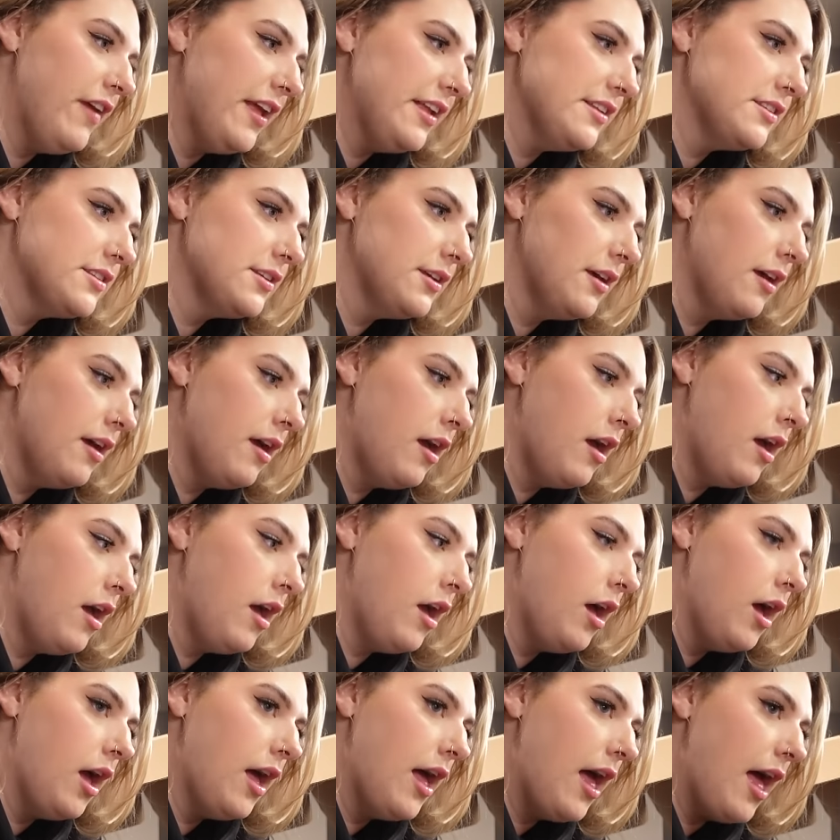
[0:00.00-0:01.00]
it.
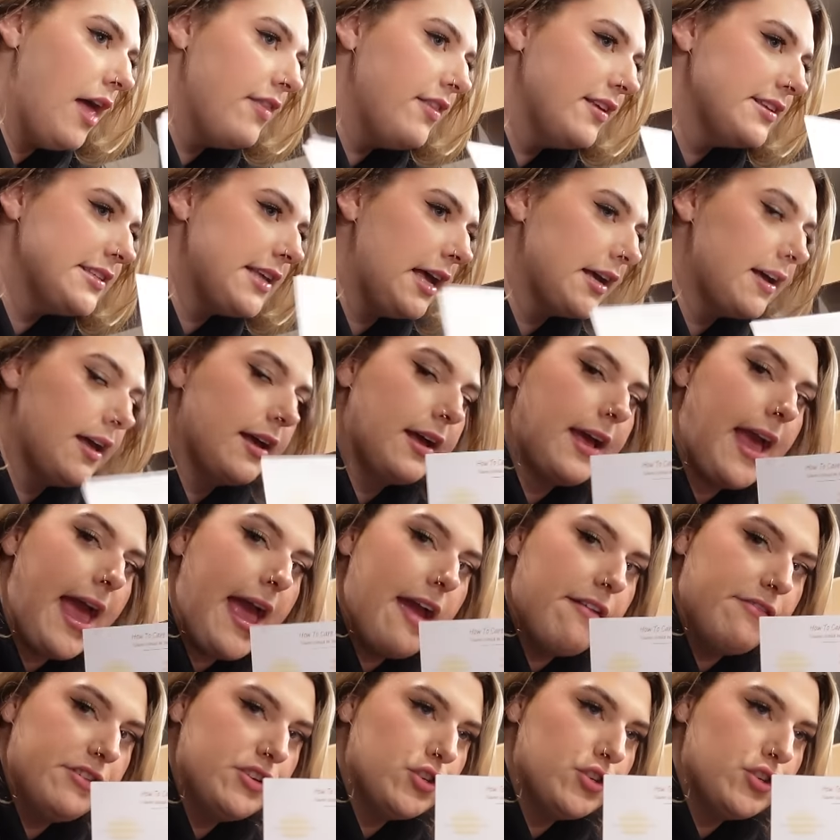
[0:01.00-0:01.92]
And there's like care